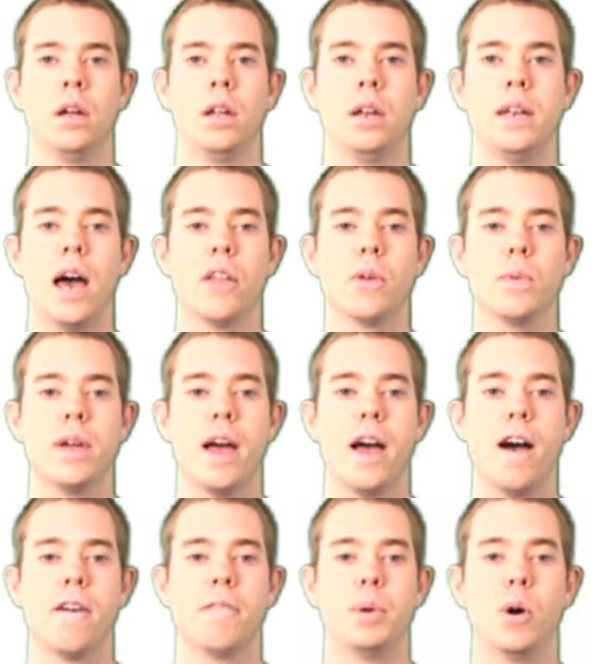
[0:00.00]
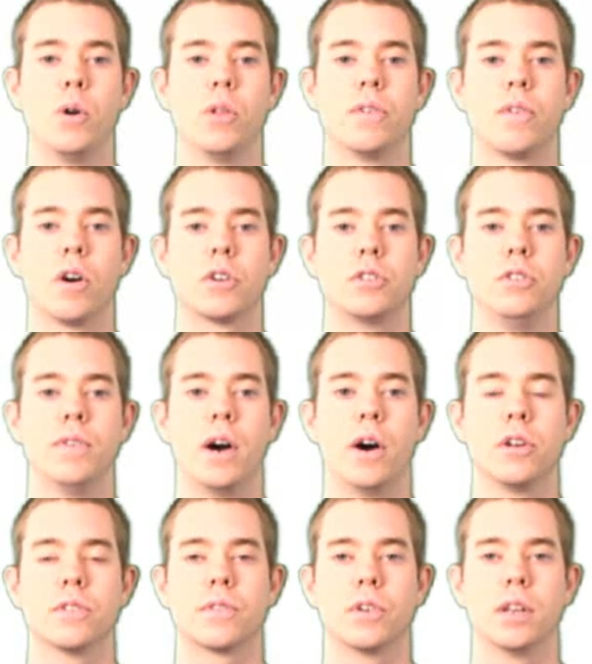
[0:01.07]
Now that we have both of our two
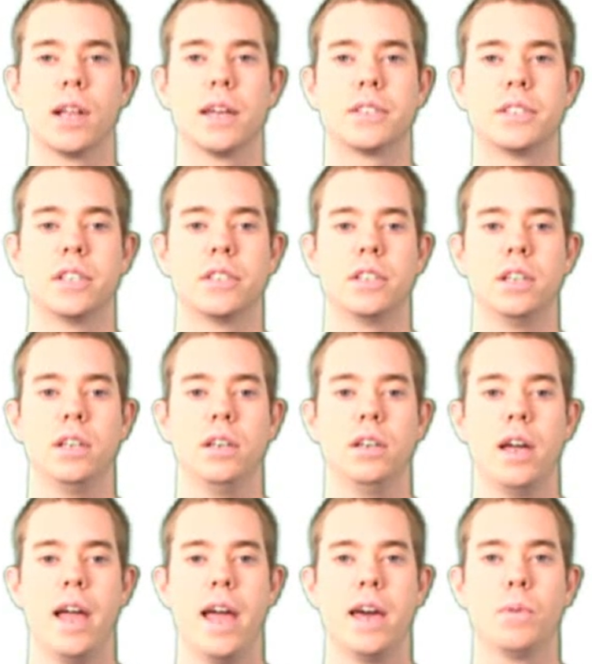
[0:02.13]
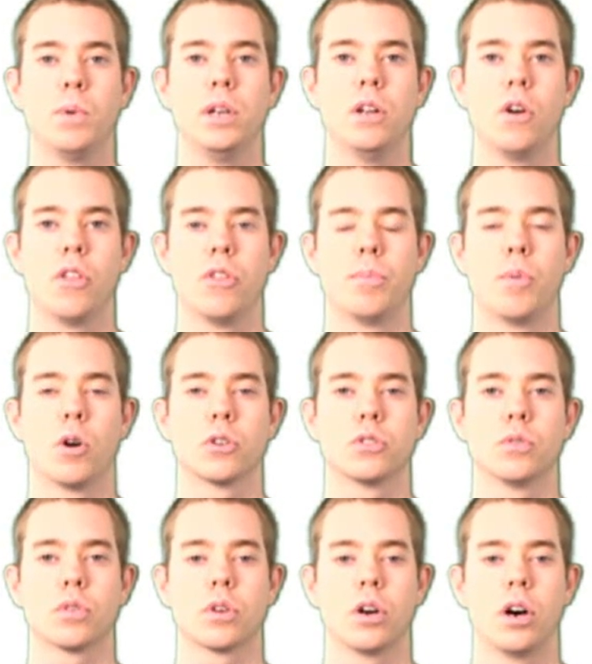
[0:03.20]
values for elasticity, and we know that the
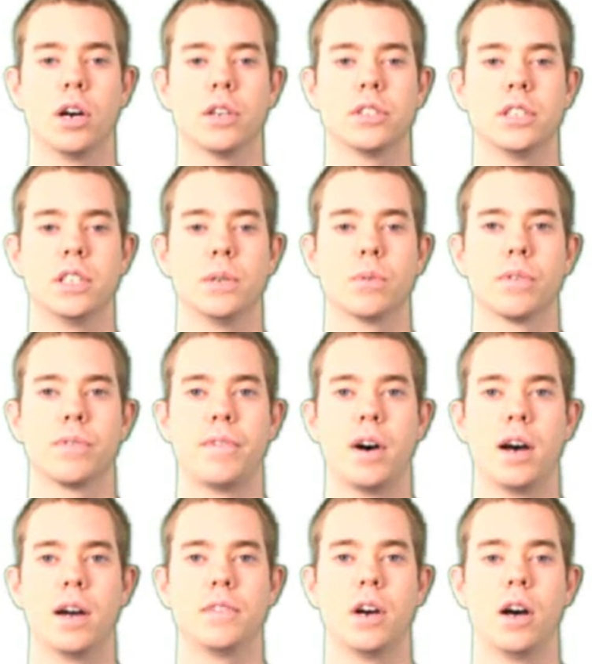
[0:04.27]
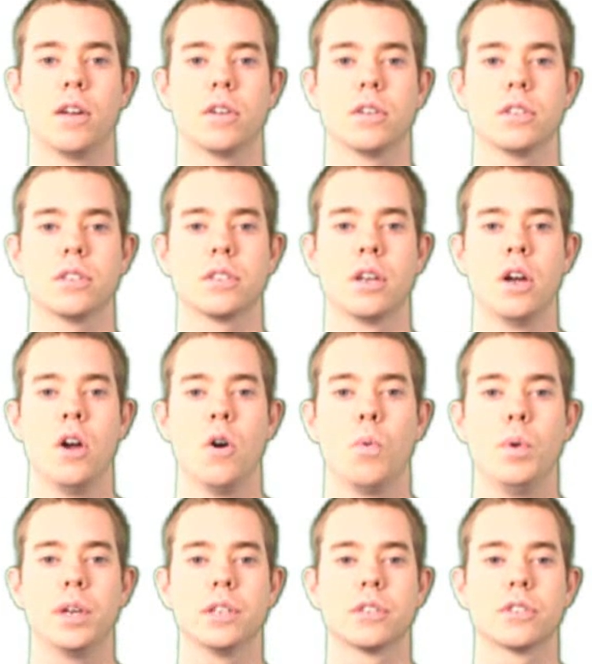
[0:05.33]
marginal cost is equal to $5,
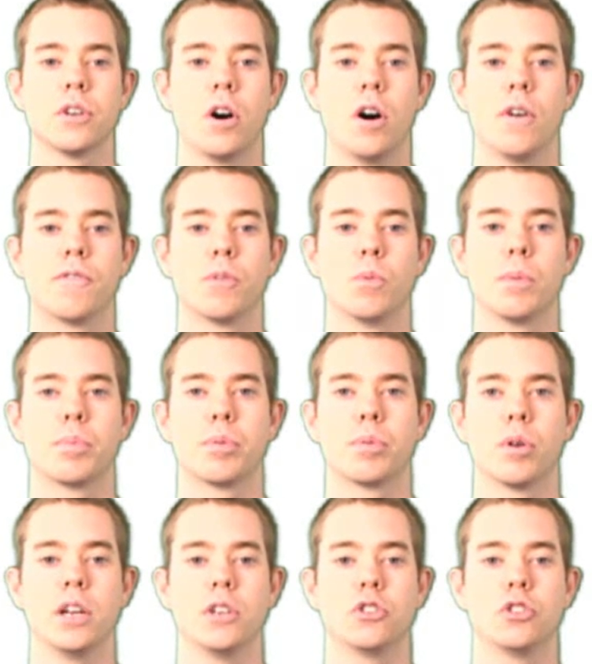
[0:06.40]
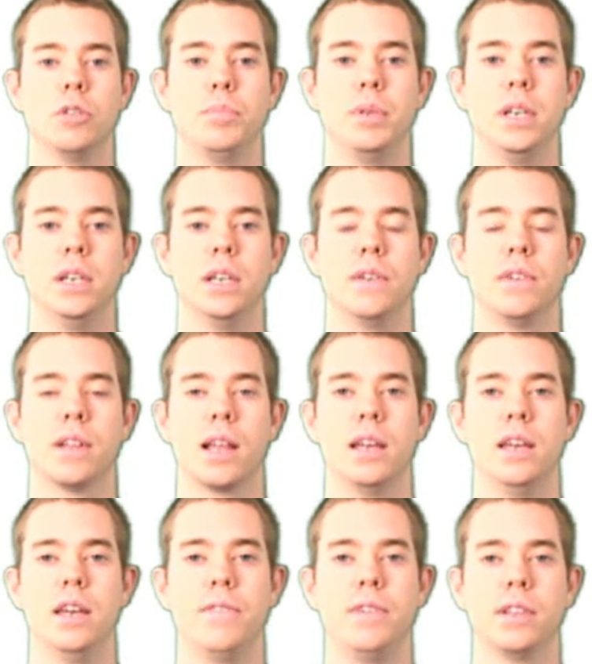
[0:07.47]
we can solve for what price should be if, el
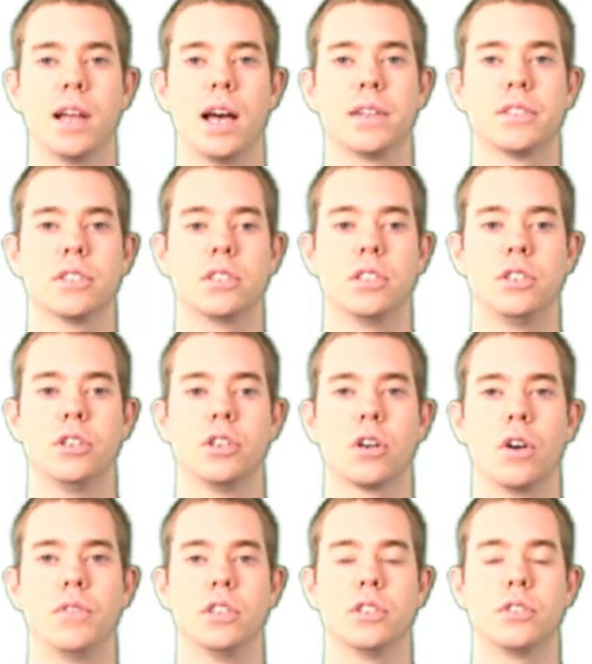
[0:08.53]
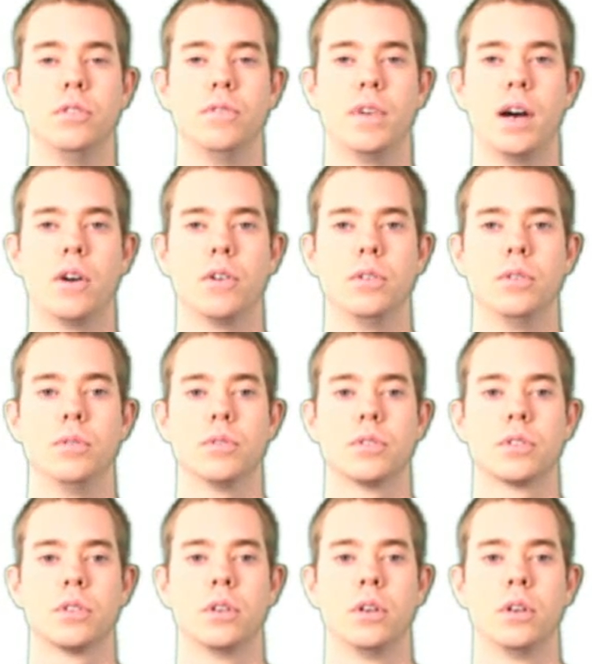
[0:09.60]
if elasticity took on these two values.